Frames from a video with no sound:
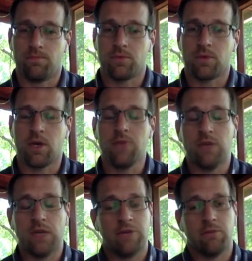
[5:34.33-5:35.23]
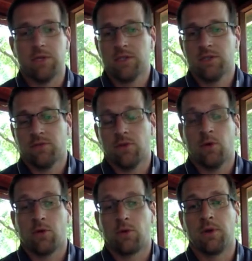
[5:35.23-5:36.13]
Okay, if you never miss it for the whole
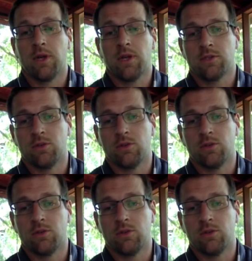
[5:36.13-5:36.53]
3 minutes,